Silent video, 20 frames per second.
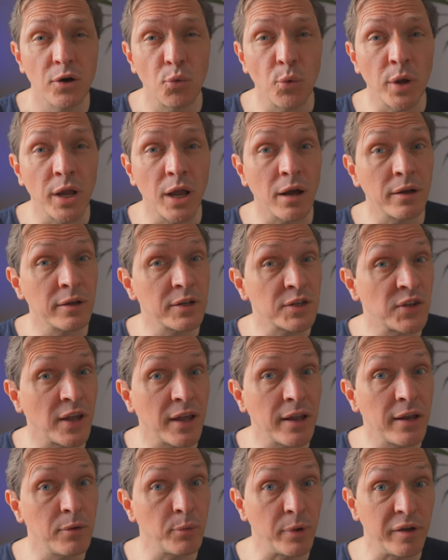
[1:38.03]
We
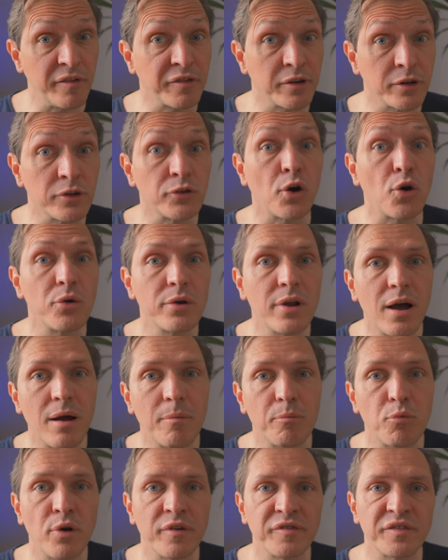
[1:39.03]
understand we've grown
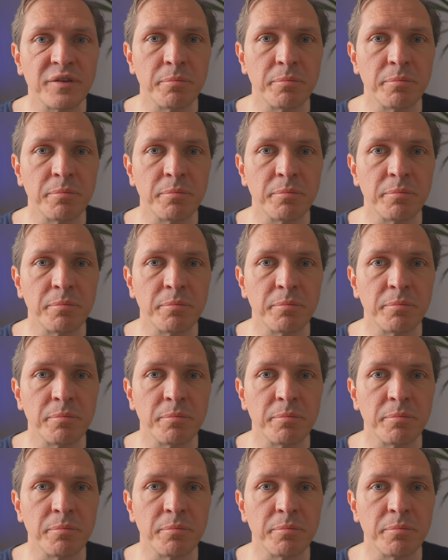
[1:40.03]
up with